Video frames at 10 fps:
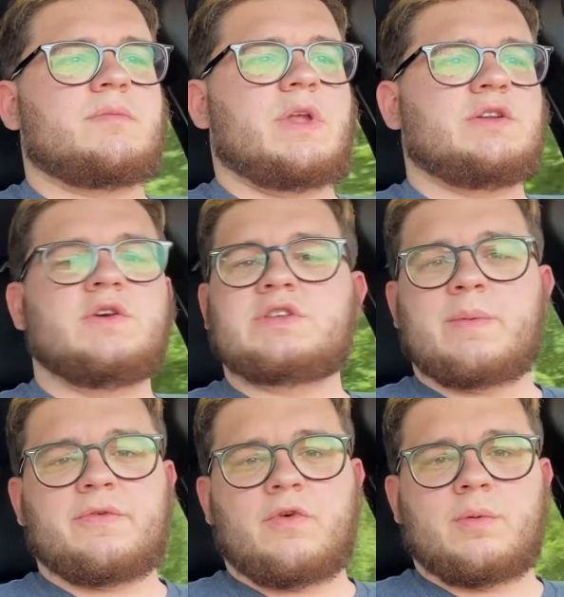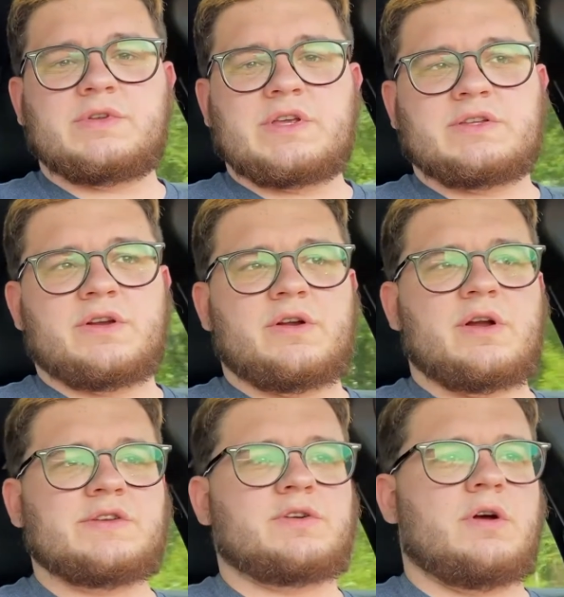Two-Step Performance, as
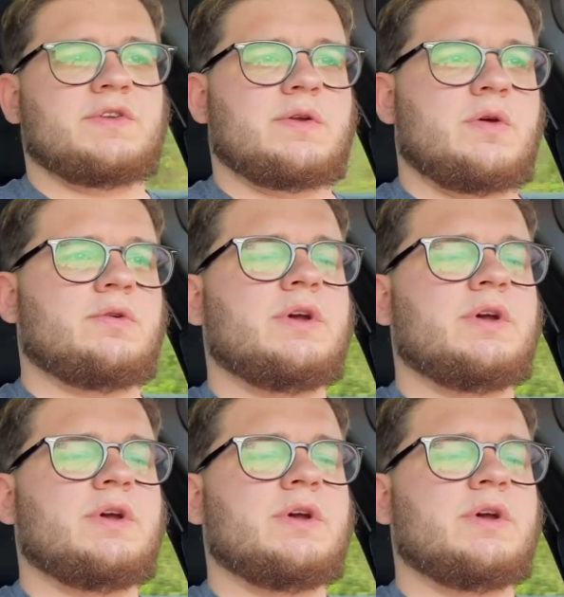they're also known.